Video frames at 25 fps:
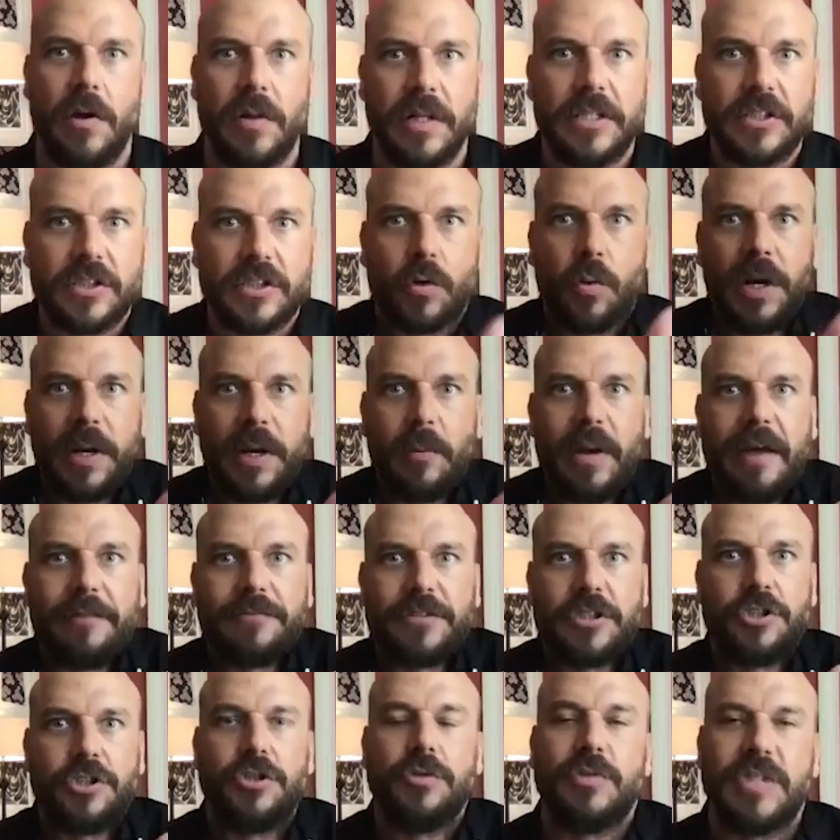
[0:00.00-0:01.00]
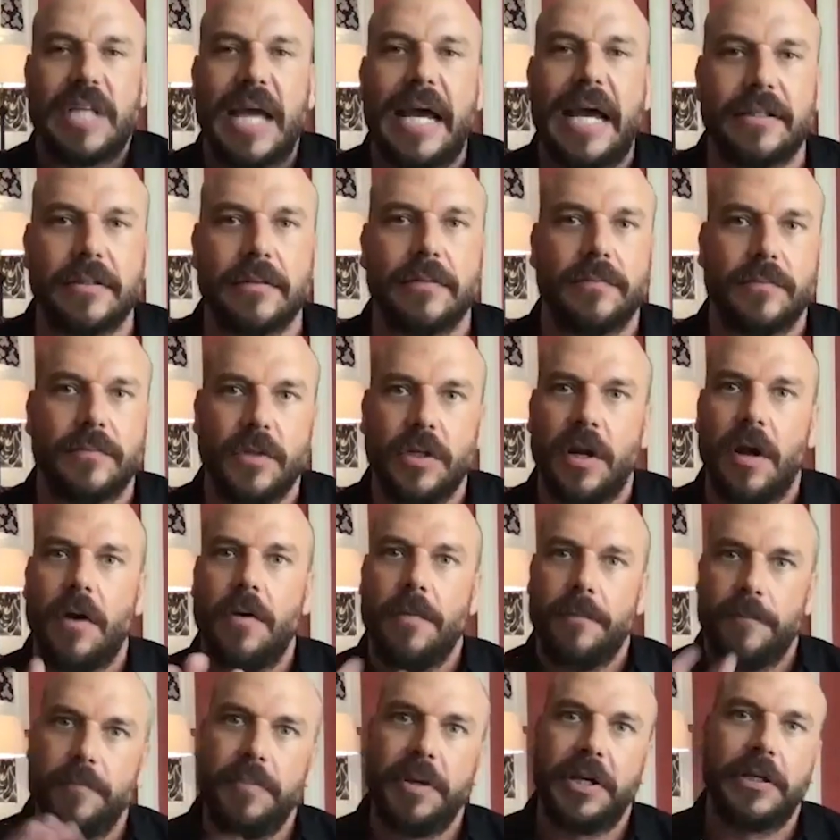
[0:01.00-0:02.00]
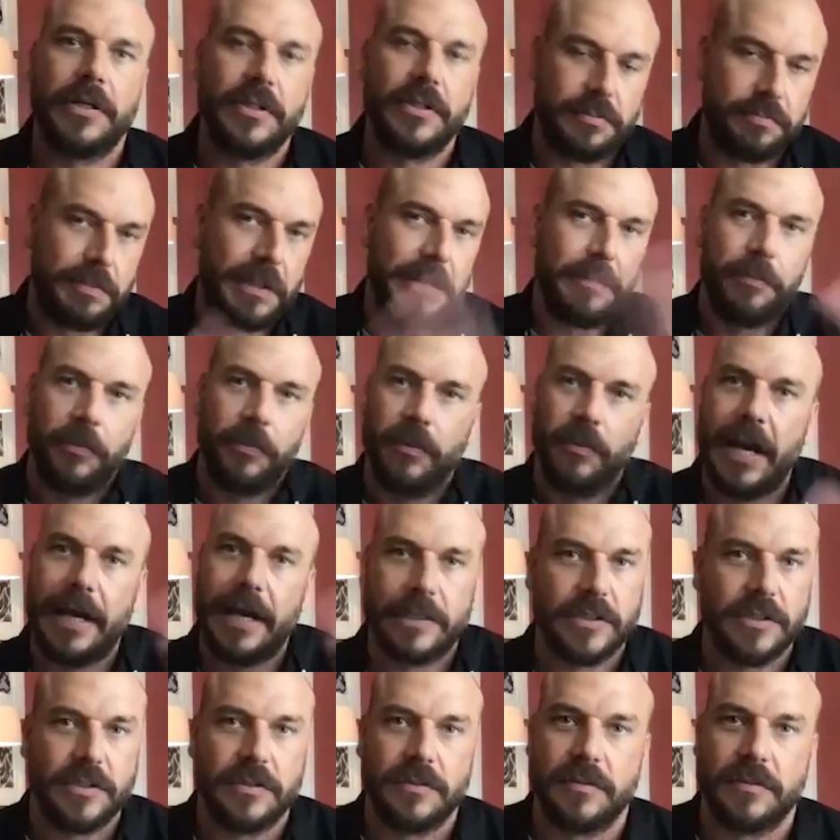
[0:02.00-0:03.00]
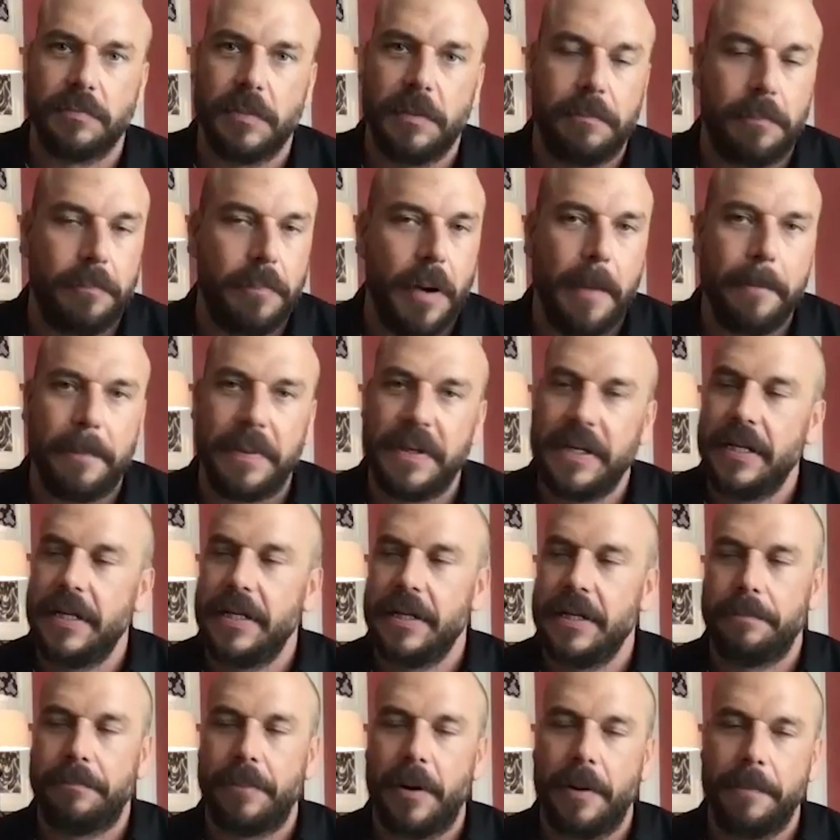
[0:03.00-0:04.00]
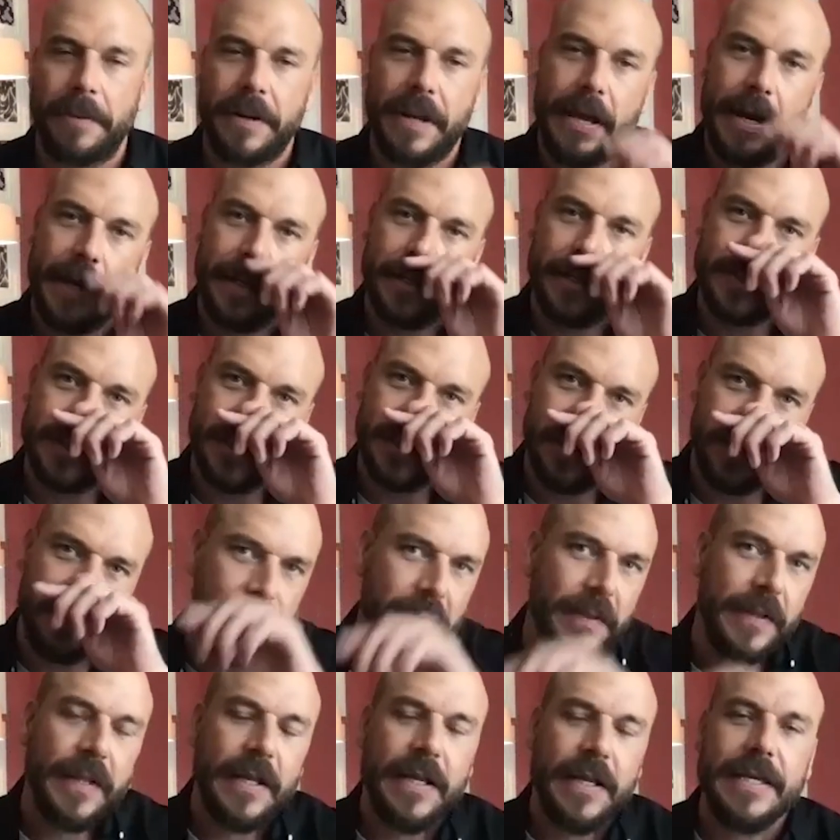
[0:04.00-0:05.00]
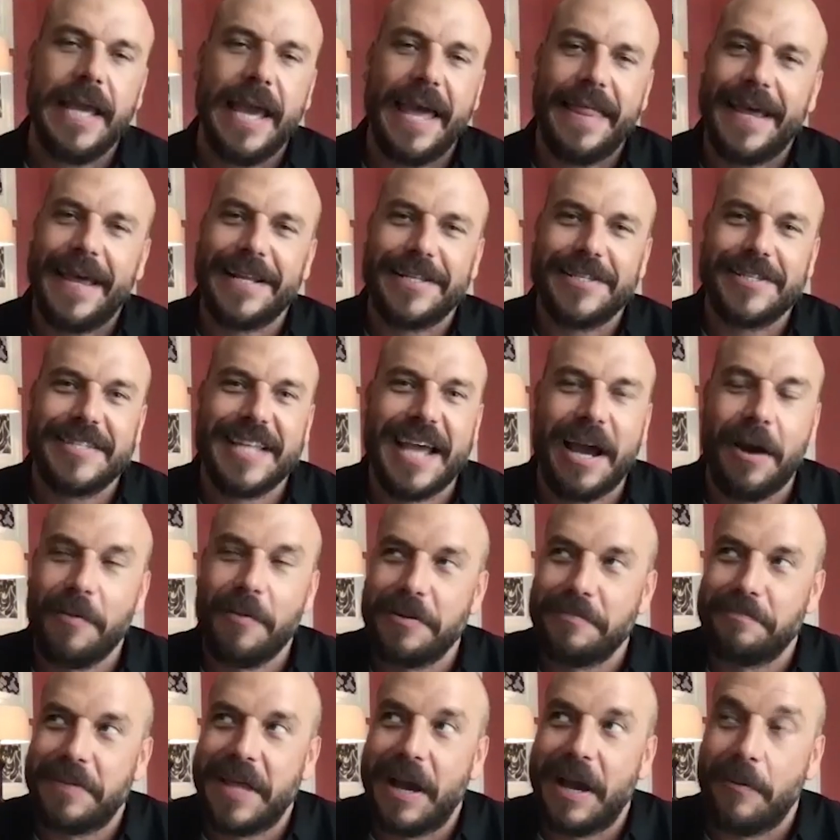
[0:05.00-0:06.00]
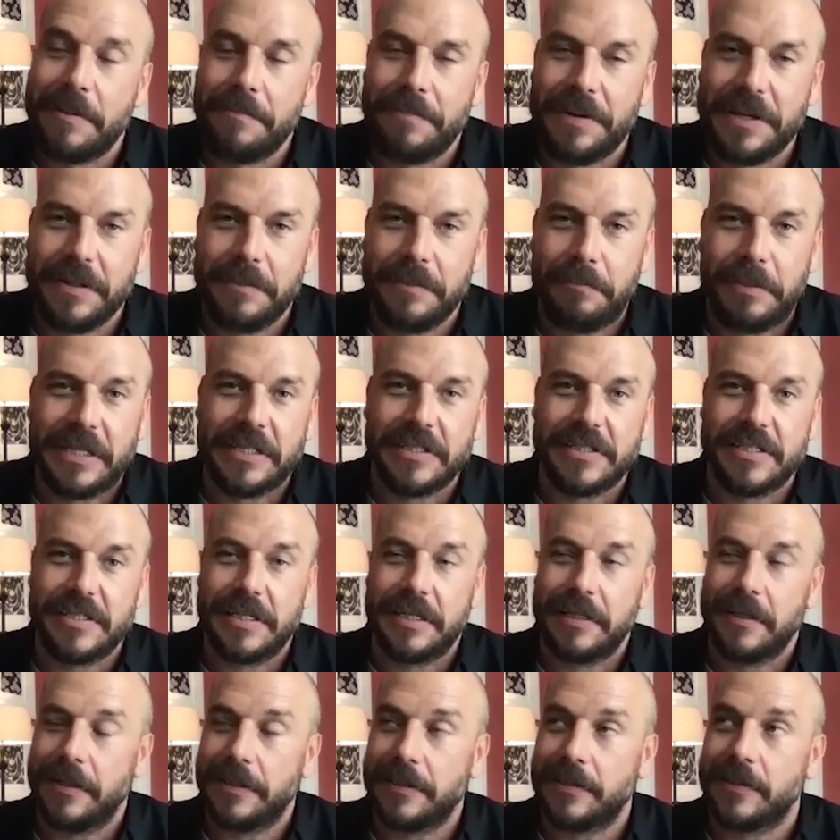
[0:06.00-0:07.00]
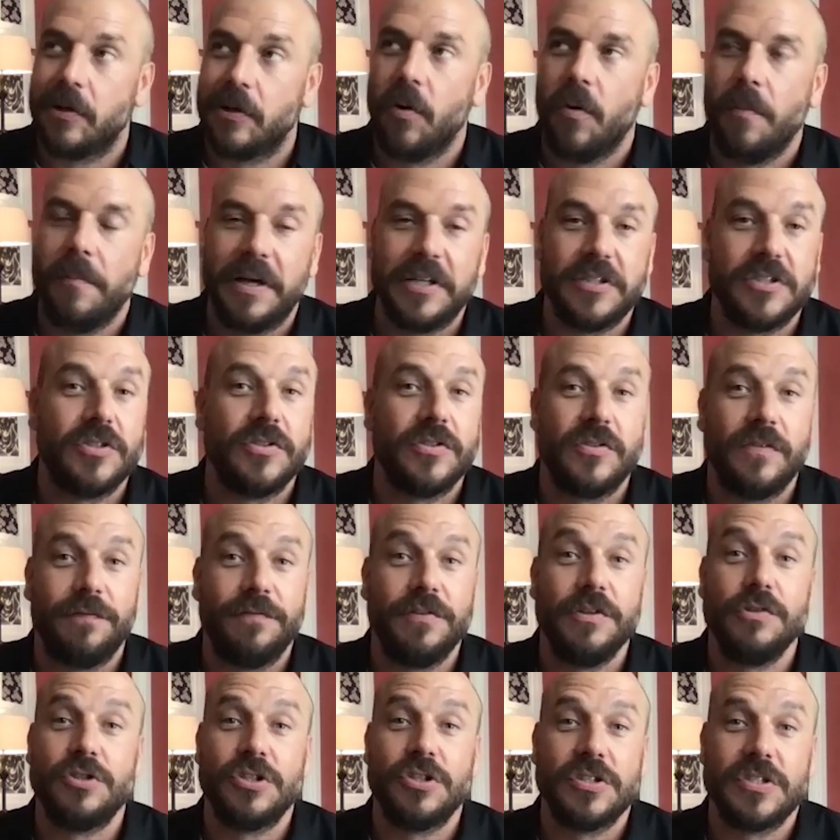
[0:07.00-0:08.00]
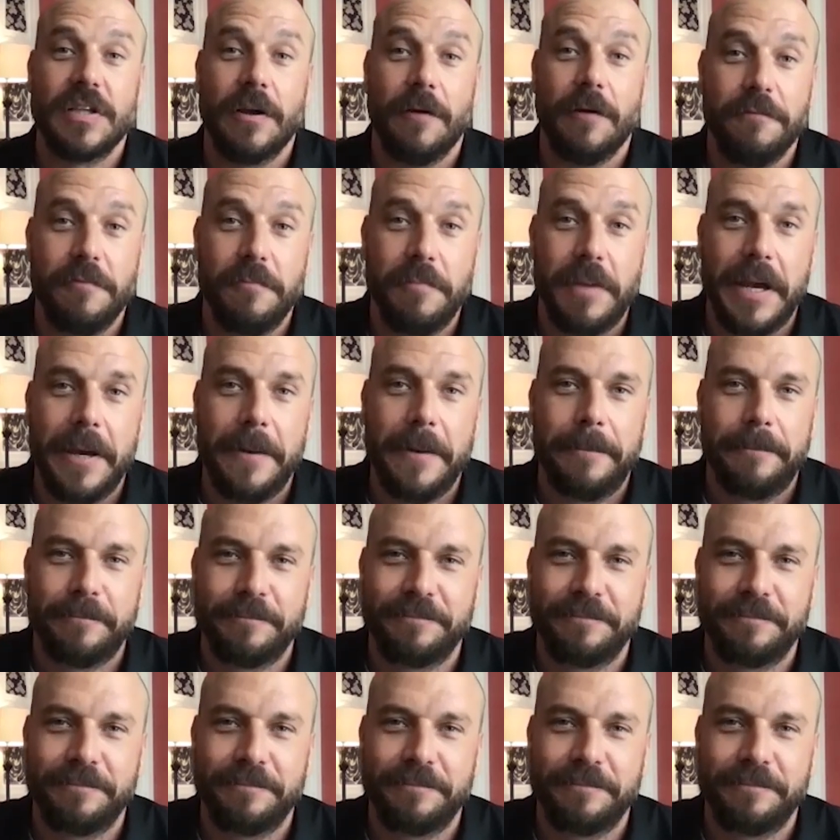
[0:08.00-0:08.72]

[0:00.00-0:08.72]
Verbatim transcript: Let's quick, we have to shoot that you know, because people, actors are popping in and popping out. So yeah, that would be the biggest thing I'd call my future self about.